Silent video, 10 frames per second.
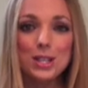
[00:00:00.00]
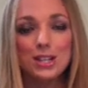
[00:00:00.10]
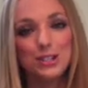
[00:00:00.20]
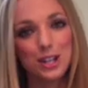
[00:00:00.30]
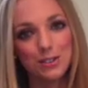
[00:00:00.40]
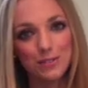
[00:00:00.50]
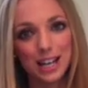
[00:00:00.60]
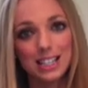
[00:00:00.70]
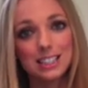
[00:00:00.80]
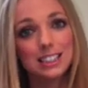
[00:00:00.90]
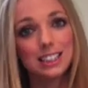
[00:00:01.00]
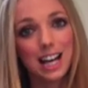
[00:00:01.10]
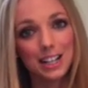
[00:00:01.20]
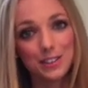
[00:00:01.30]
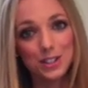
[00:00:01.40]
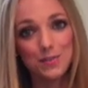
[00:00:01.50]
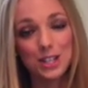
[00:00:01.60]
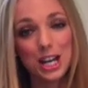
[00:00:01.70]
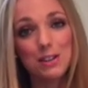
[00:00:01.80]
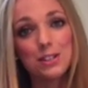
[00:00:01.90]
then don't forget to like this
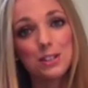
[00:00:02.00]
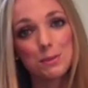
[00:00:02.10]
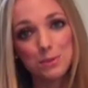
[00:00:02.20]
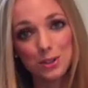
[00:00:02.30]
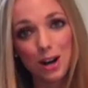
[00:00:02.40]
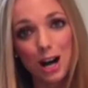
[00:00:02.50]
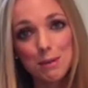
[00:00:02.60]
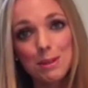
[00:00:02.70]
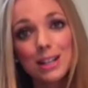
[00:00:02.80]
video and subscribe.